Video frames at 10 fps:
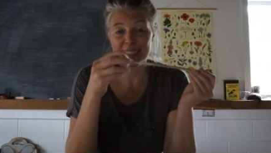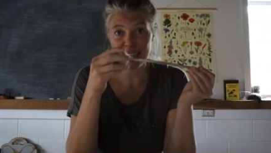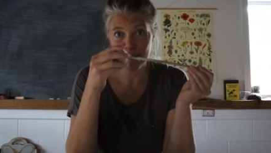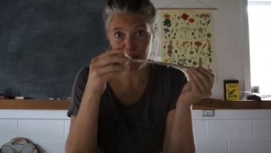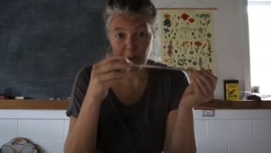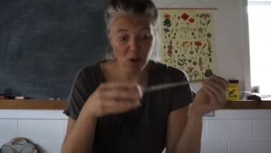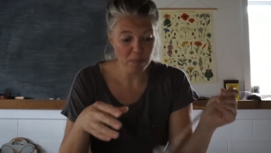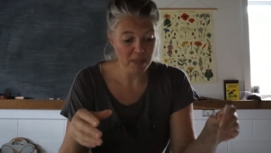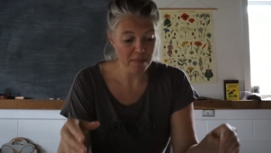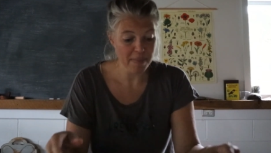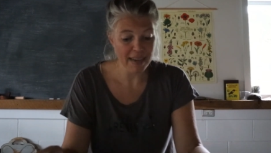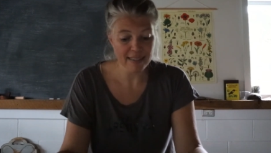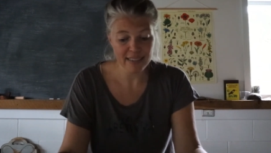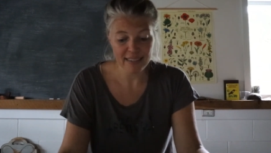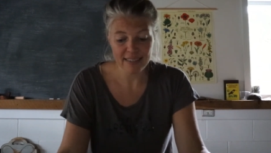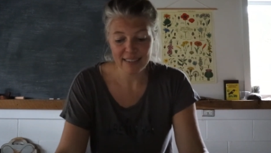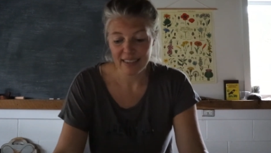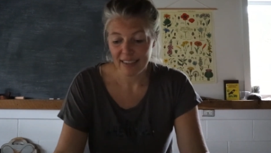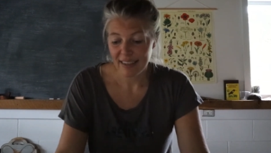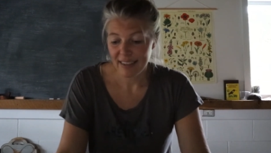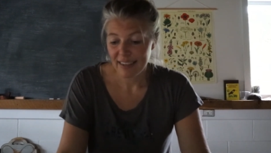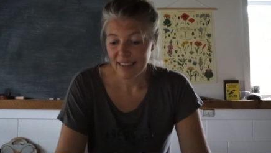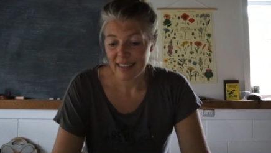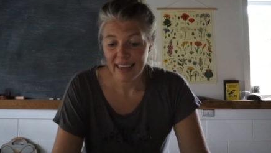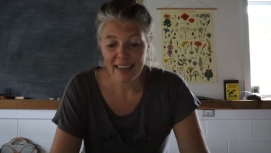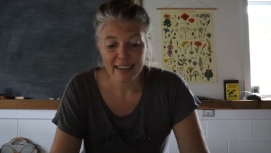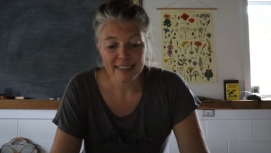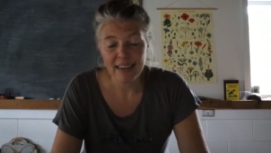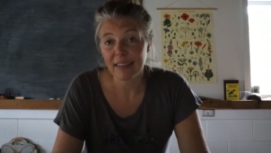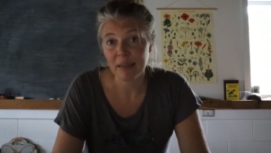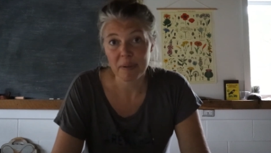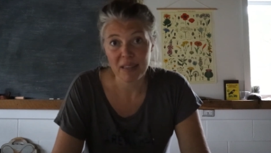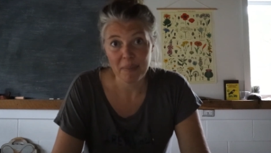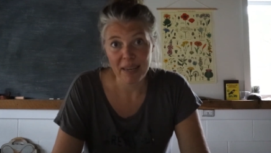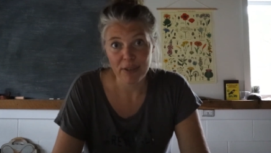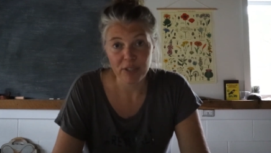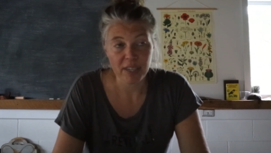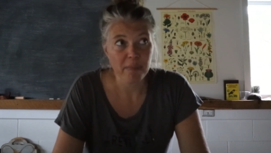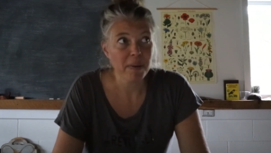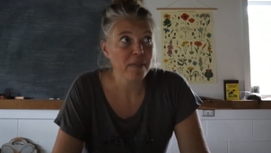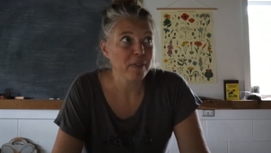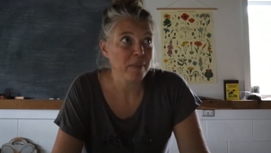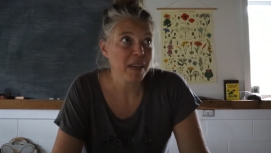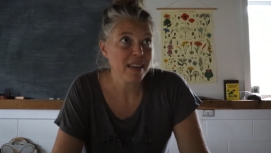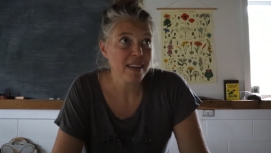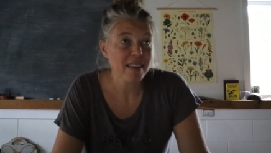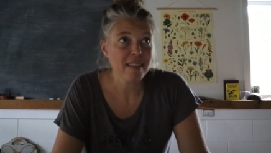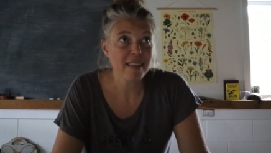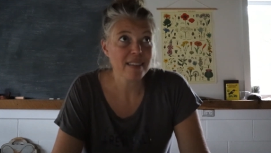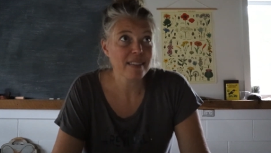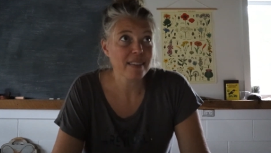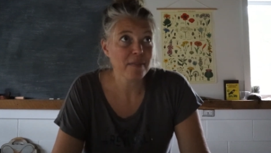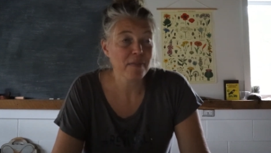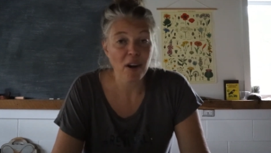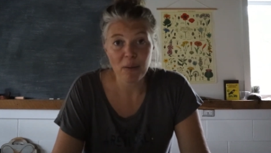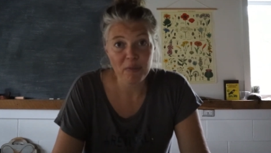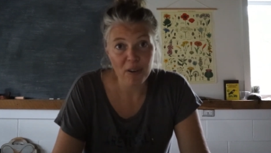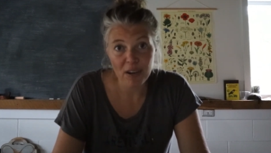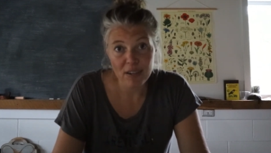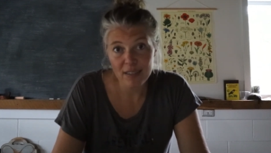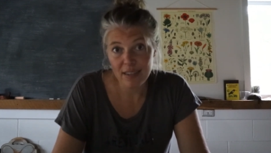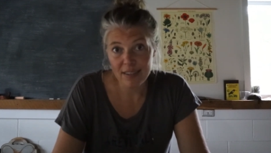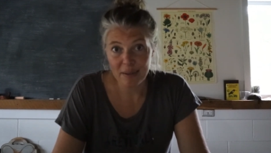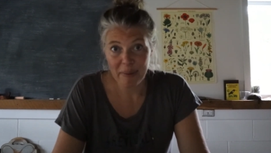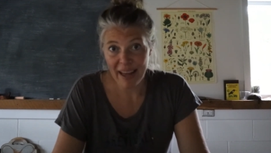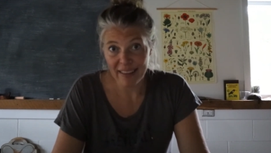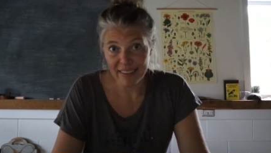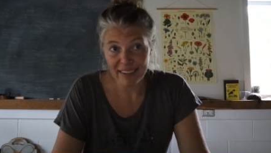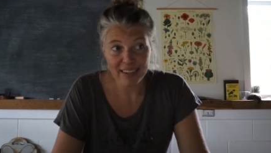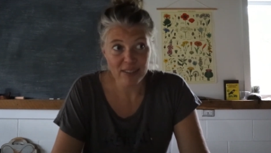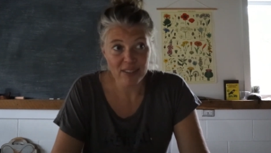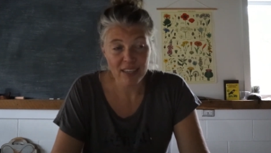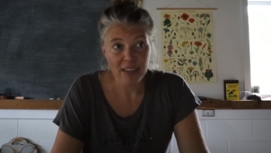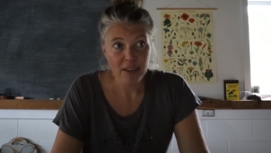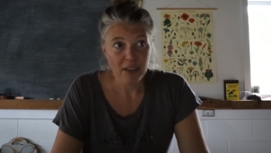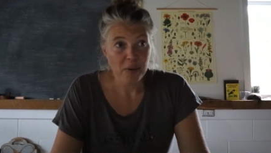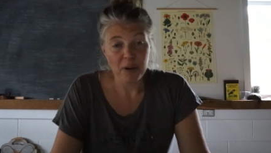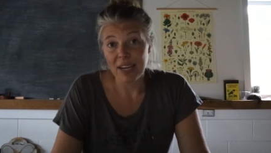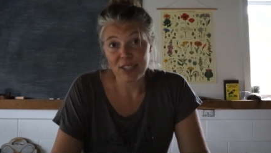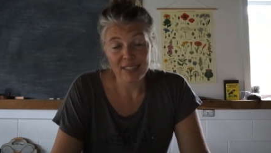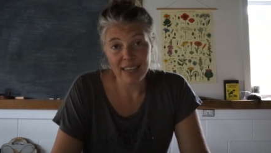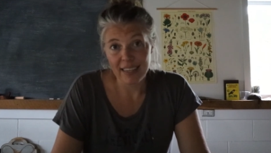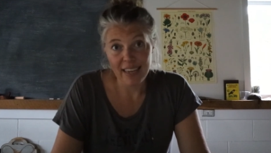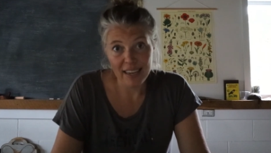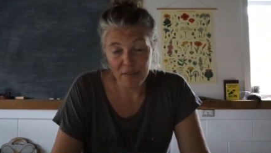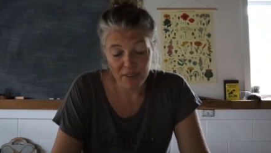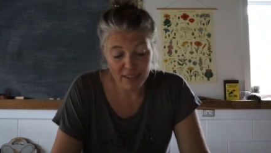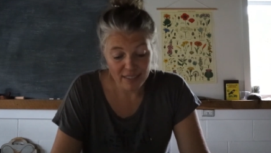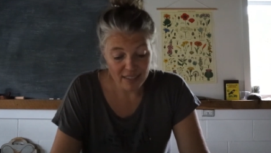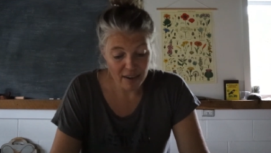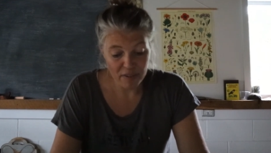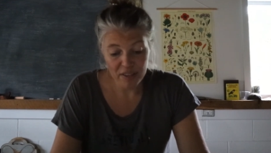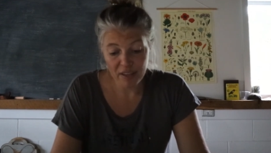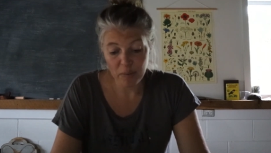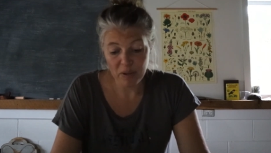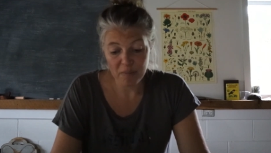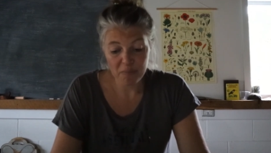save the bulbs in baskets, and keep it in the pantry. But for me, this farm of ours is a palette. It's, or I should say a canvas, and everything we